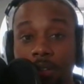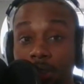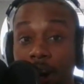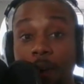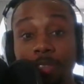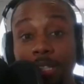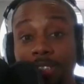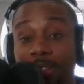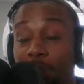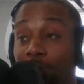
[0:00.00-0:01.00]
The garbage man's
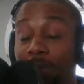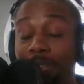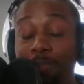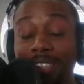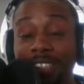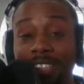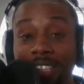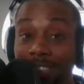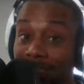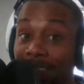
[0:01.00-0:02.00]
going to be really busy,
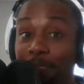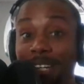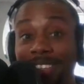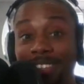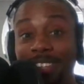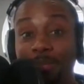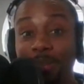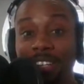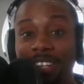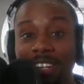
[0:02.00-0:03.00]
and the junk man's going to
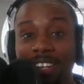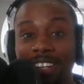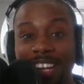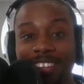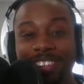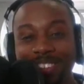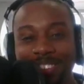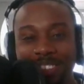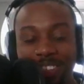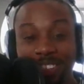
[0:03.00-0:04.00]
be like,
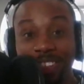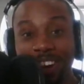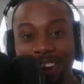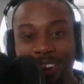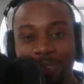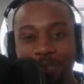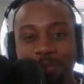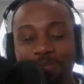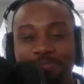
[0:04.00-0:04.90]
ooh, gold.